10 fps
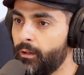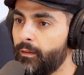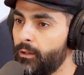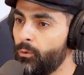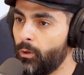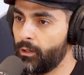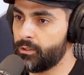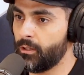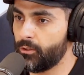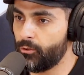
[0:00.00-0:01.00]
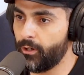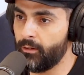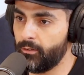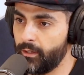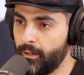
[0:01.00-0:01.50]
that you want us all to
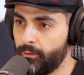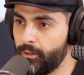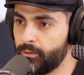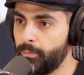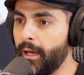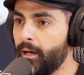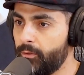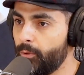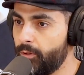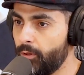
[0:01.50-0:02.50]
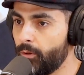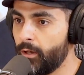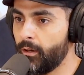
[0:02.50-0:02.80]
travel down this path with you.